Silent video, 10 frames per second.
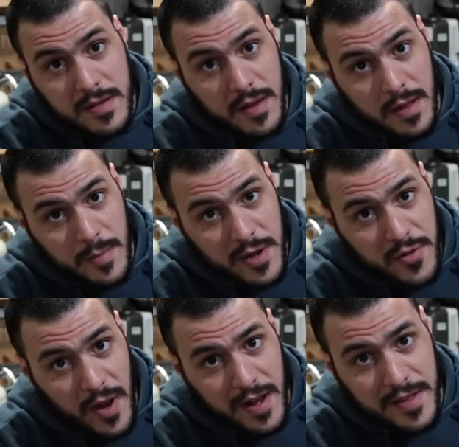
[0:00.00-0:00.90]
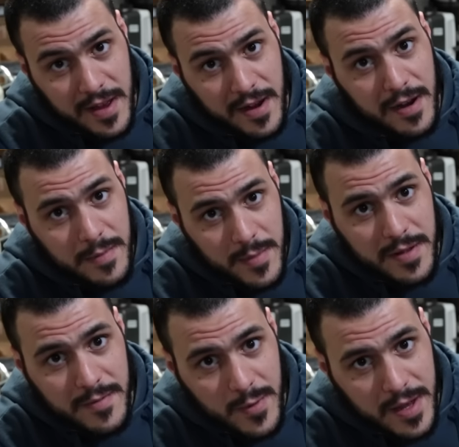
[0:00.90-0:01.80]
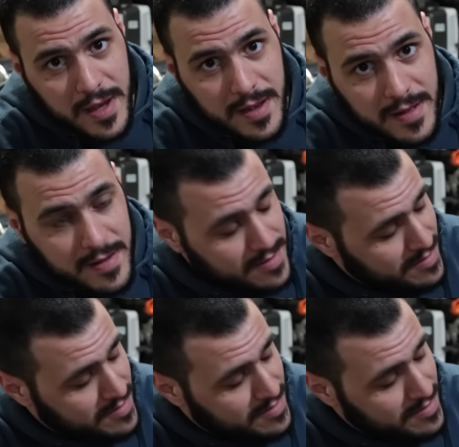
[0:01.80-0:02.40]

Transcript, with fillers: So a little bit of trial and error, but we'll get it.